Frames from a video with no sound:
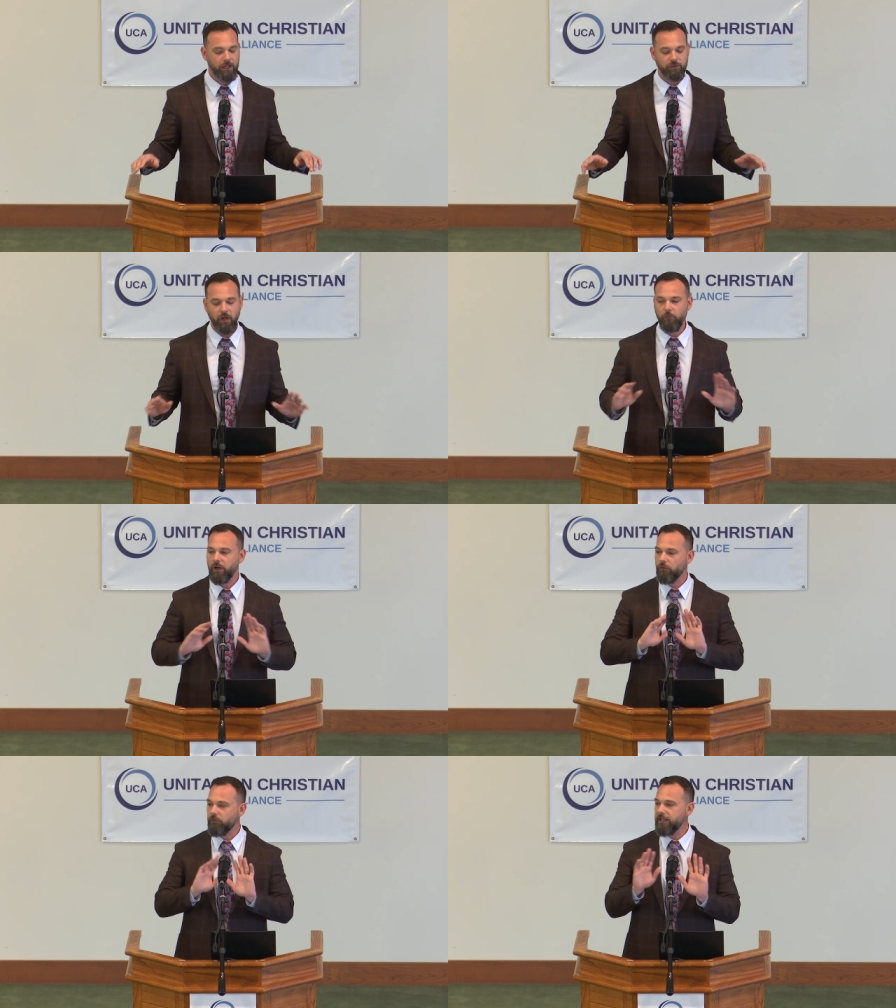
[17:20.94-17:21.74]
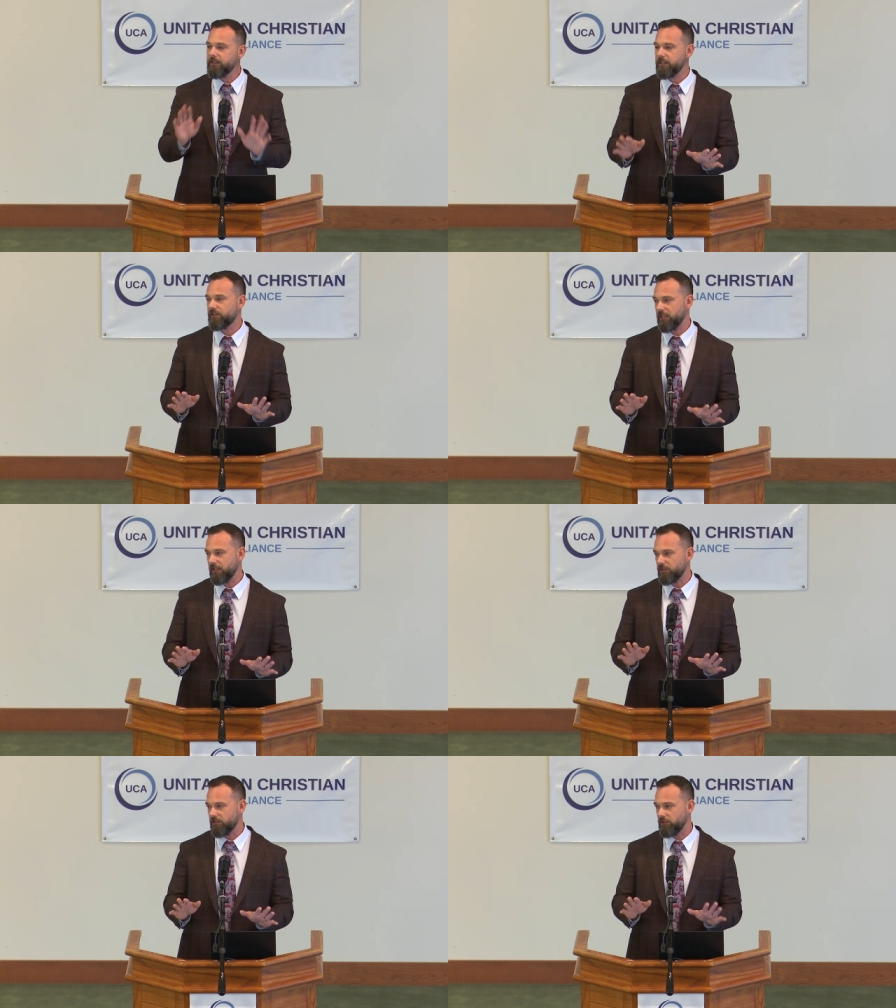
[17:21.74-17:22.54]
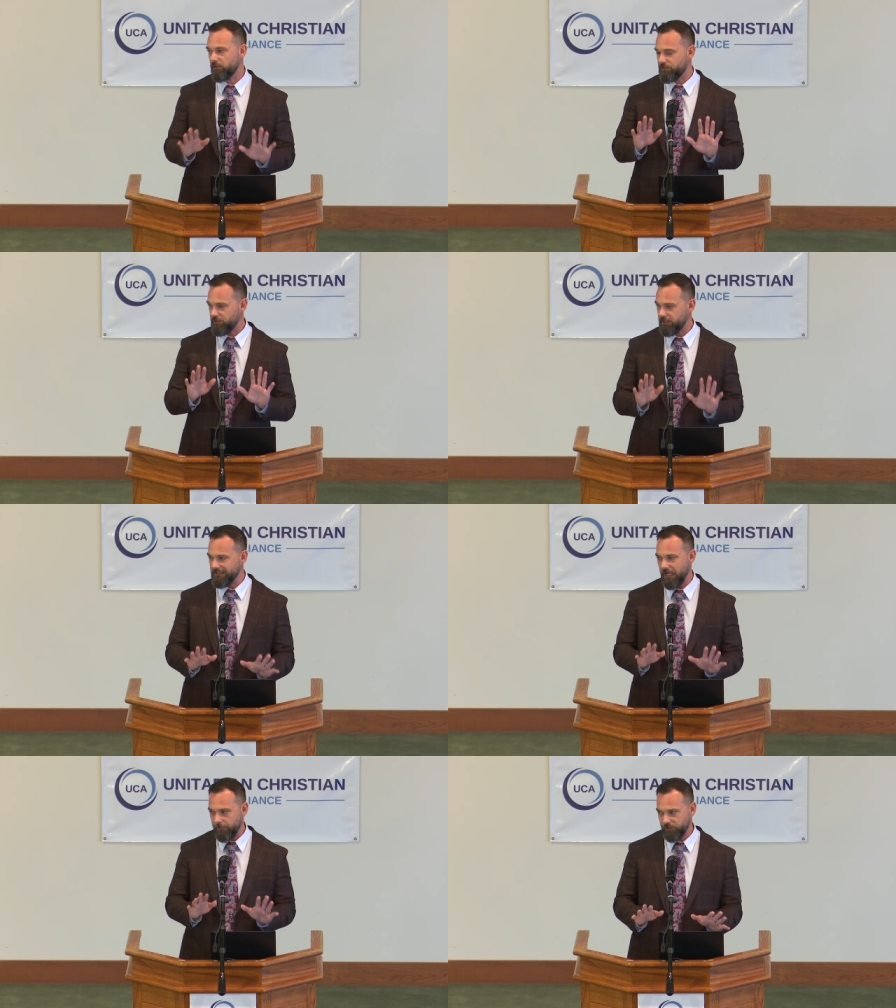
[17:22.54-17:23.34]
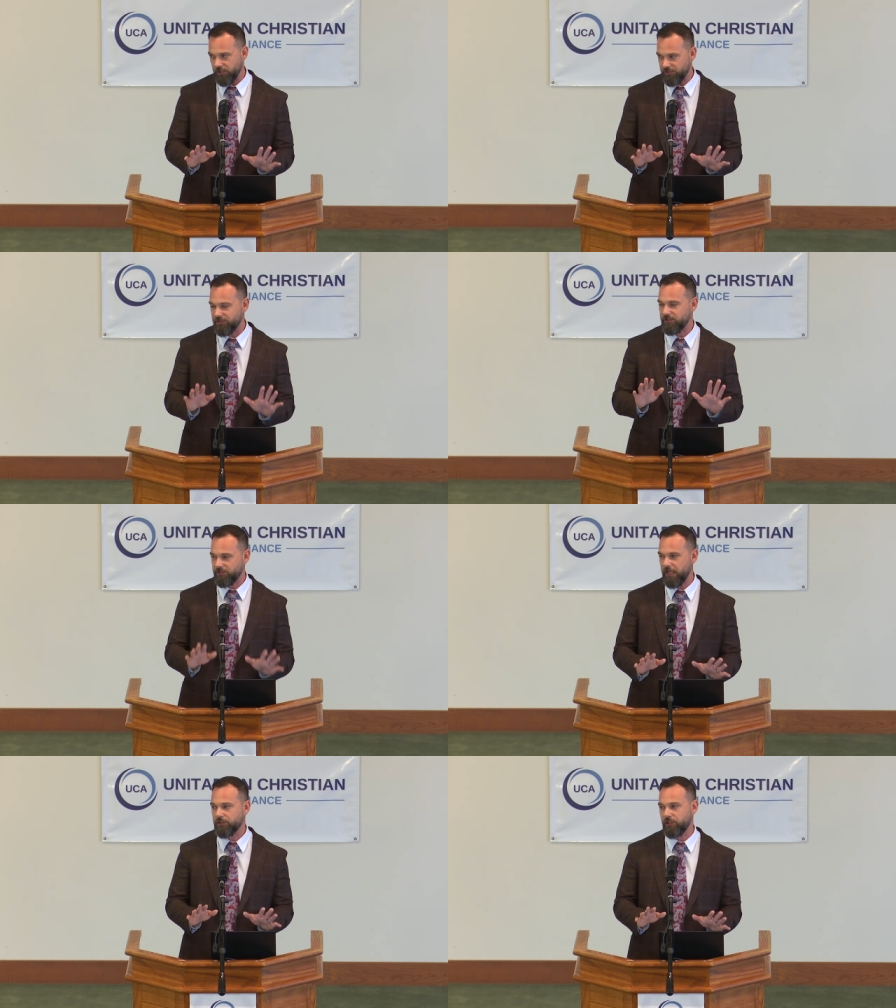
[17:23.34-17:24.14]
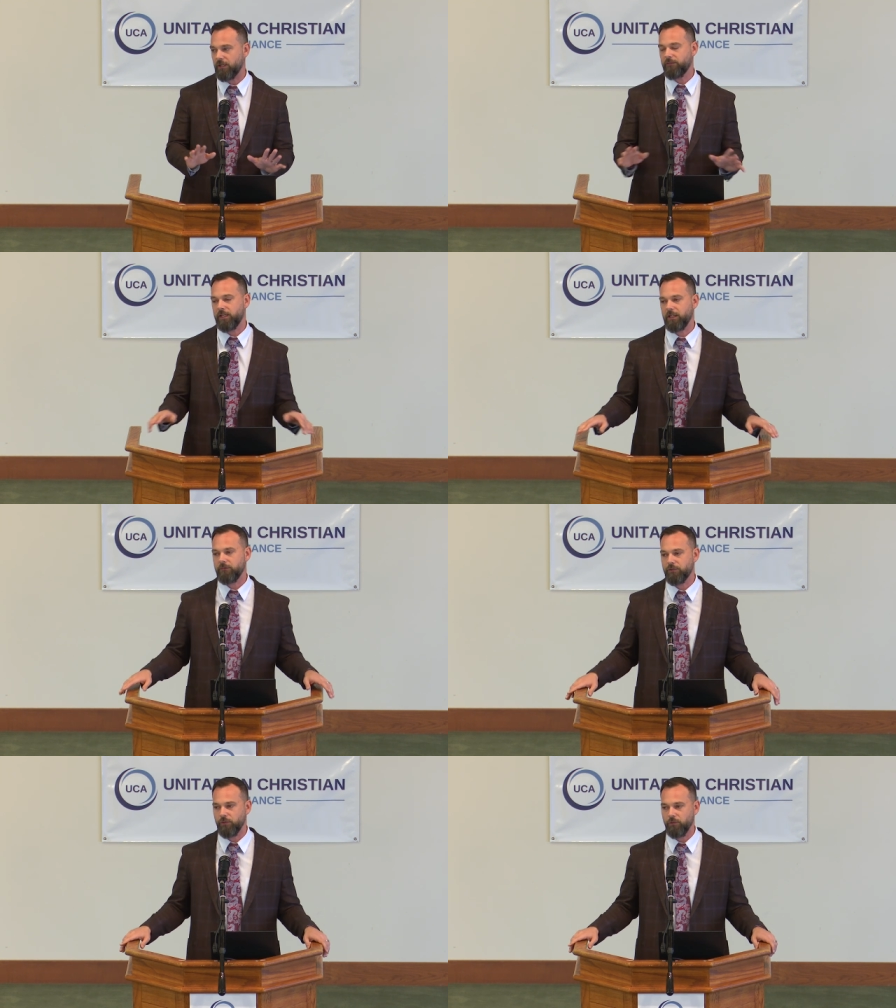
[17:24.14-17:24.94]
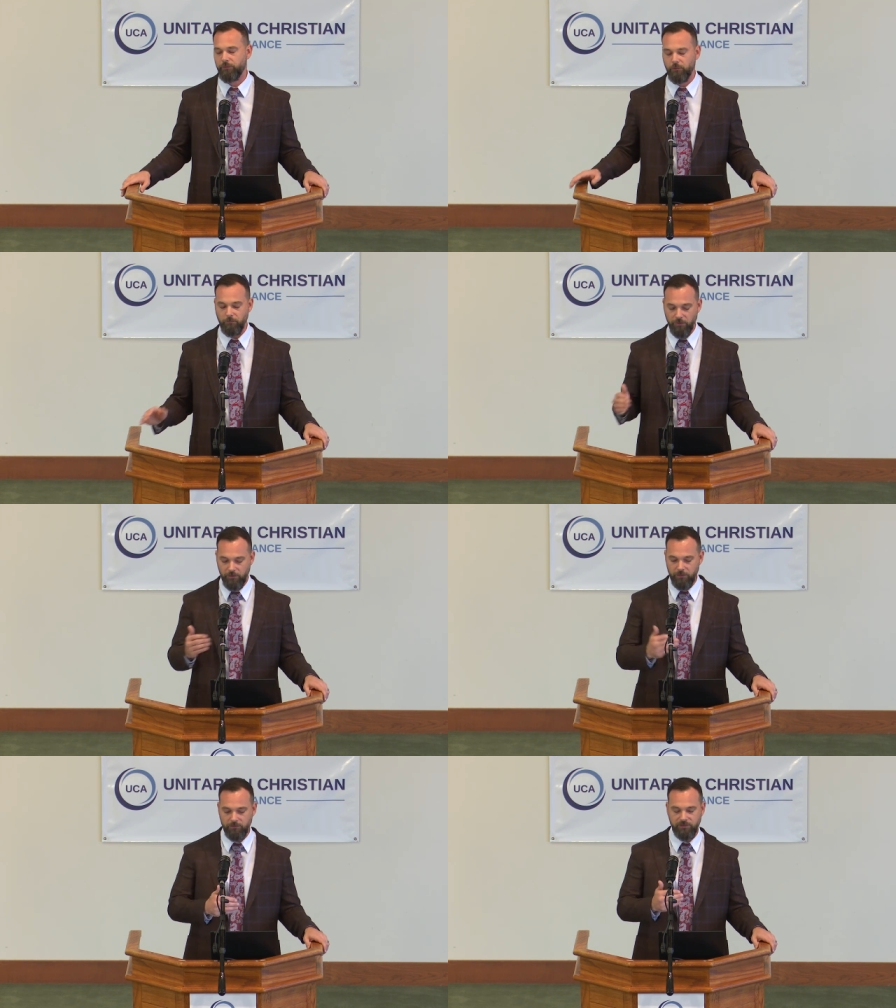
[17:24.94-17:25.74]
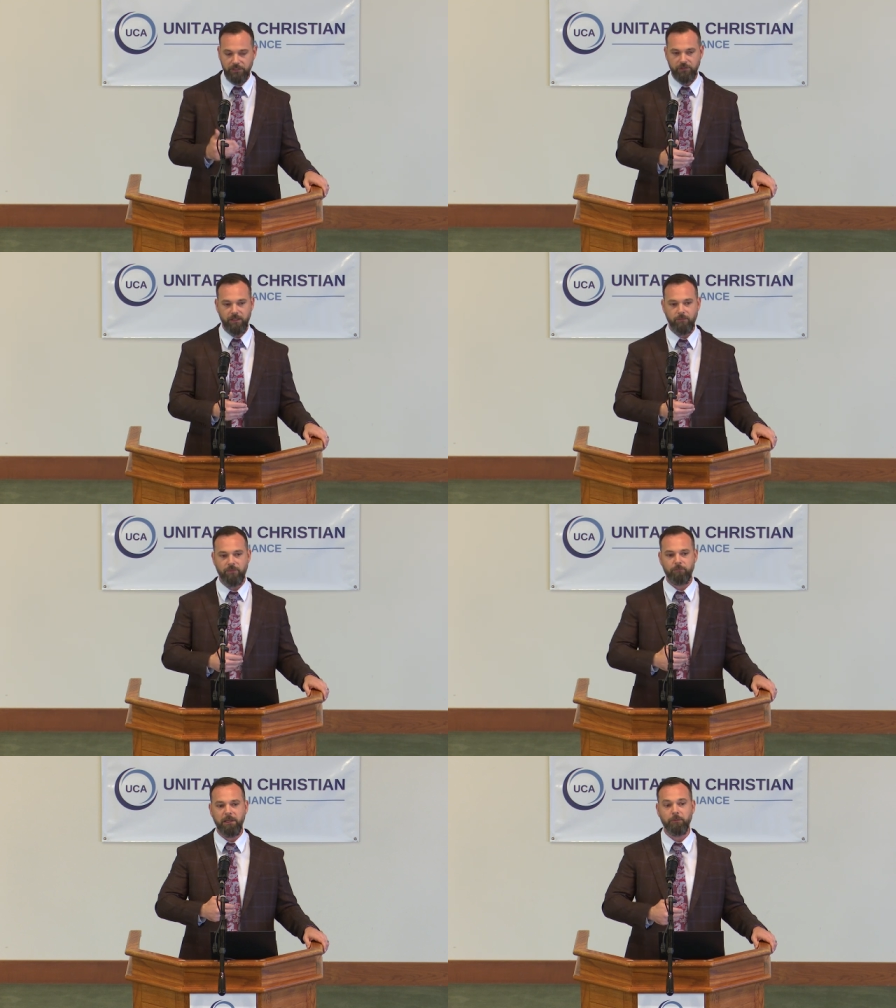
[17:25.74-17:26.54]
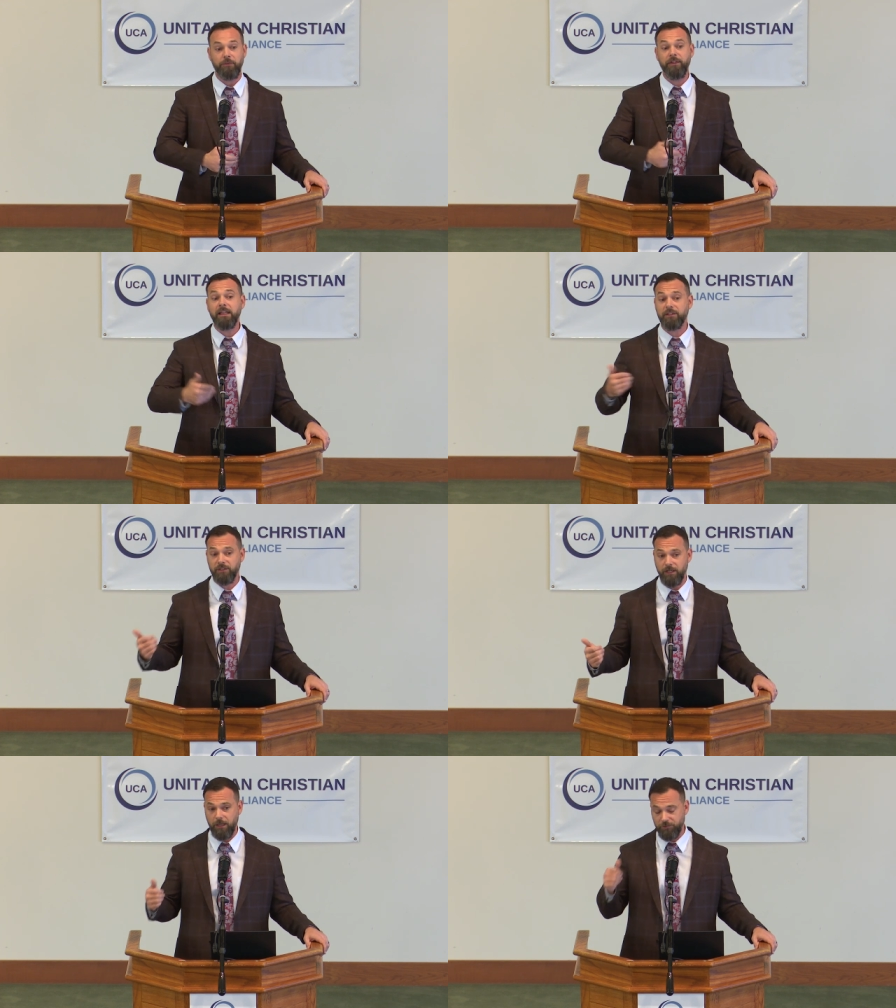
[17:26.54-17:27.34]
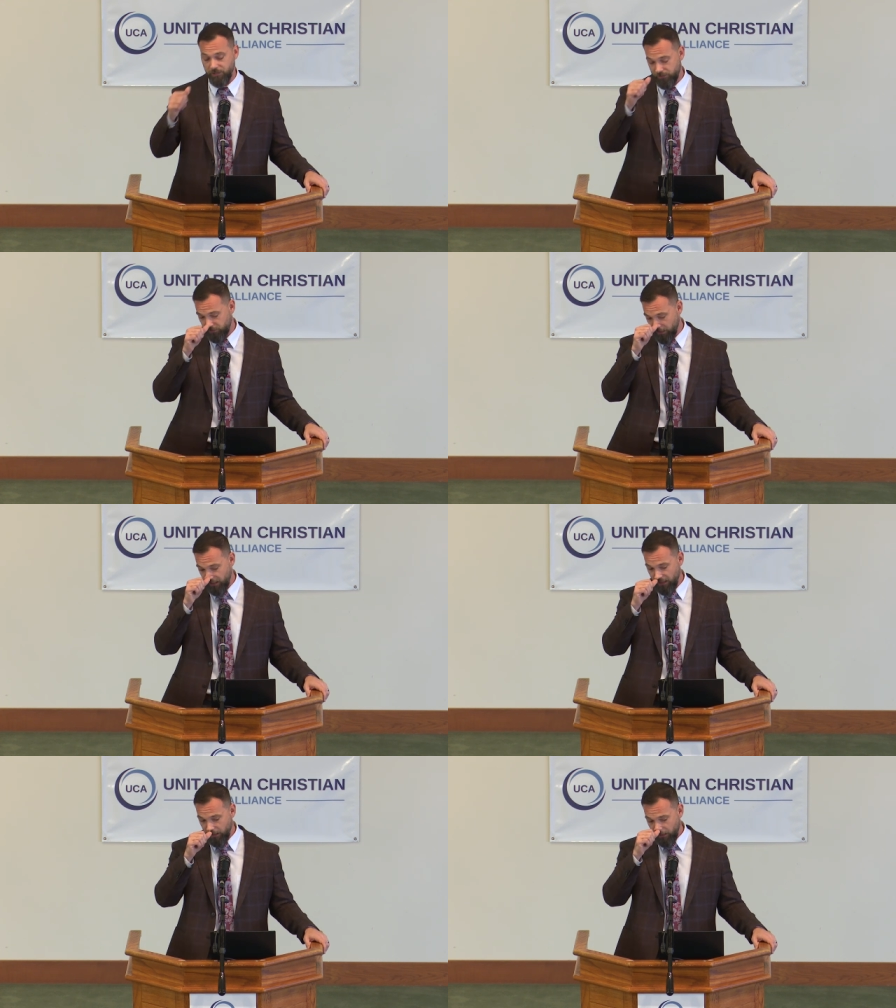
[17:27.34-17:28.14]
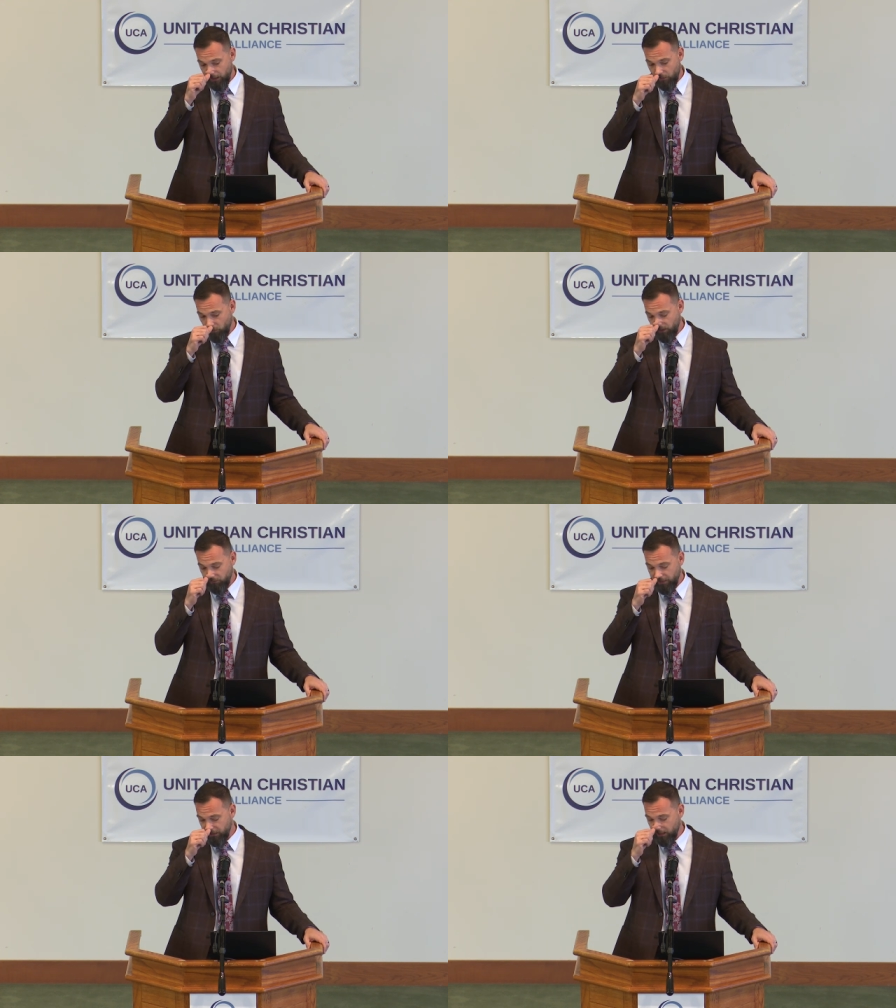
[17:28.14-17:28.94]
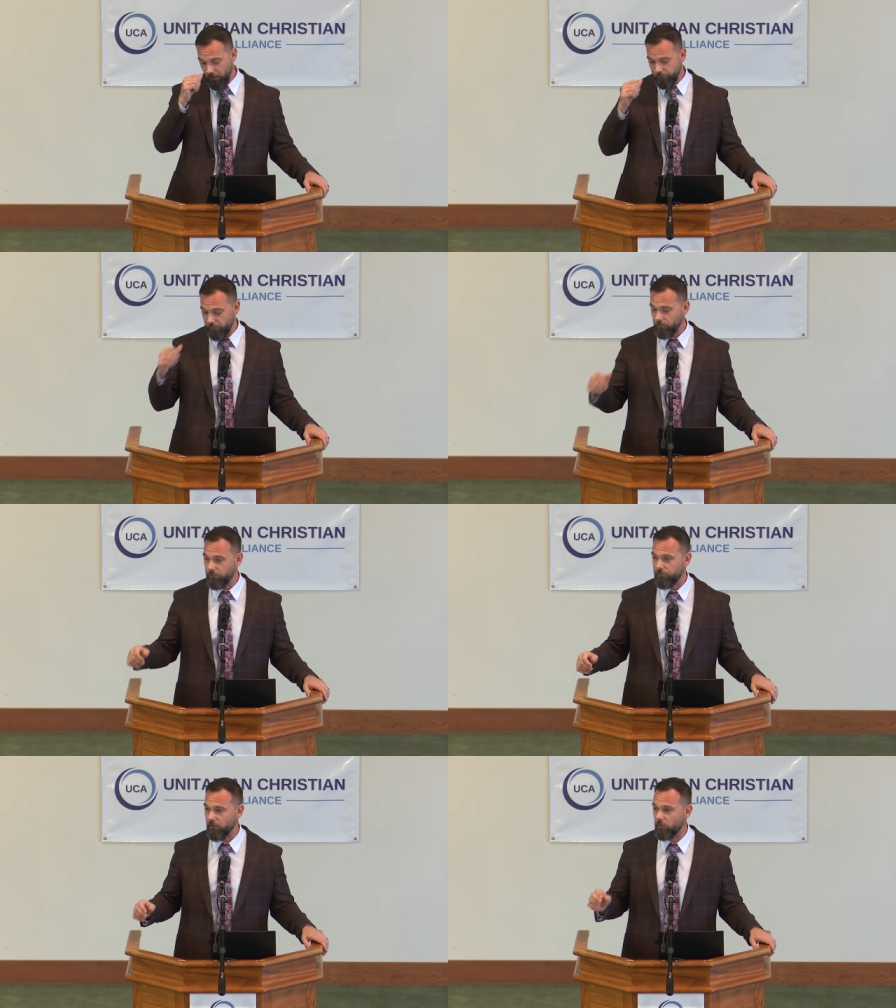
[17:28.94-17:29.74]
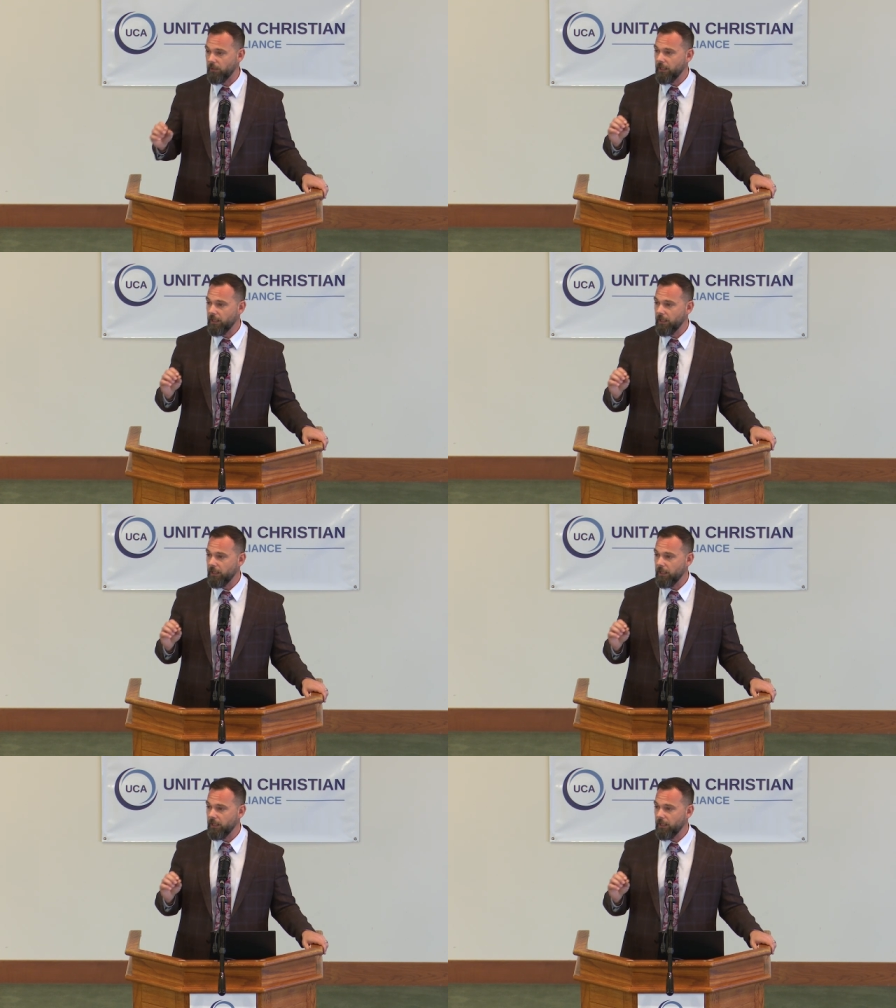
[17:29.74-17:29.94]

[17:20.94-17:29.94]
So I want to read this section to you. This is the adoptionist section of the Key of Truth, or the section that people think is adoptionist. And I want to read it carefully with you